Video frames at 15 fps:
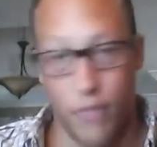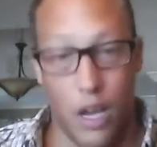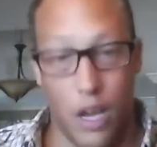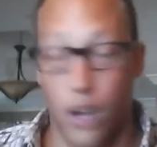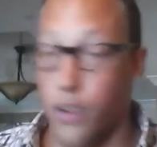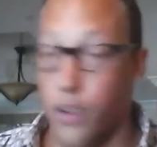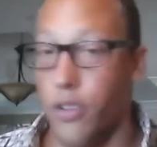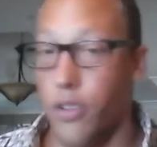
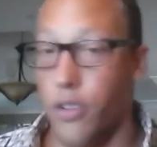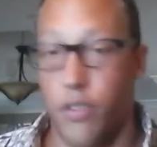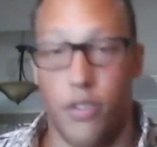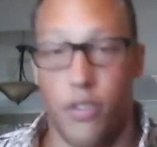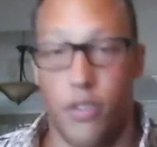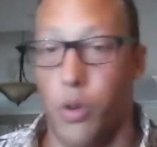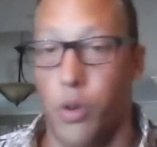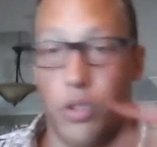under
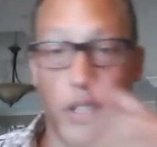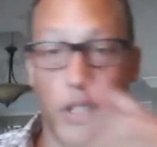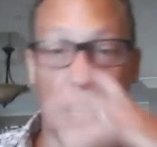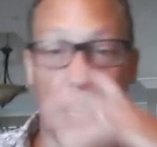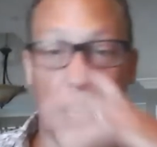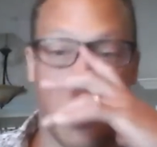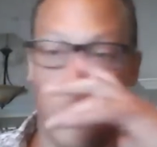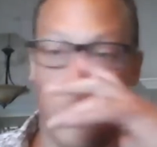those
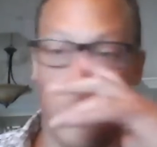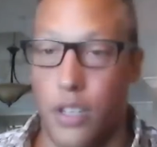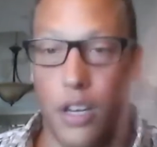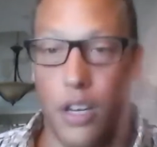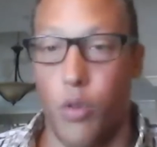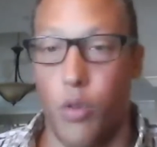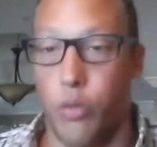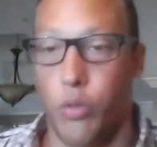links. You just got to
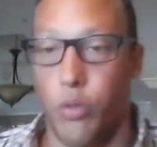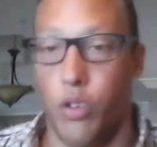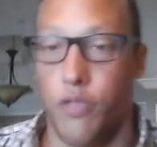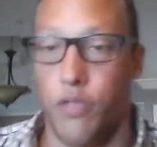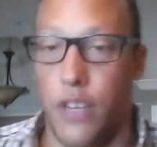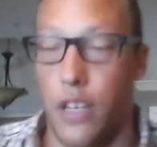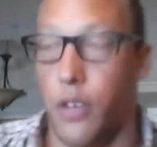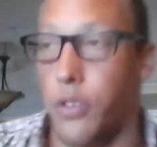go through those
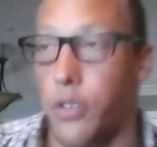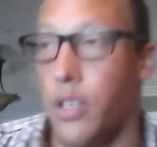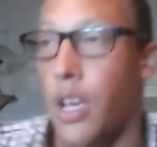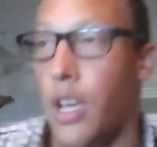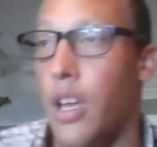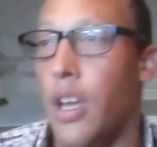videos.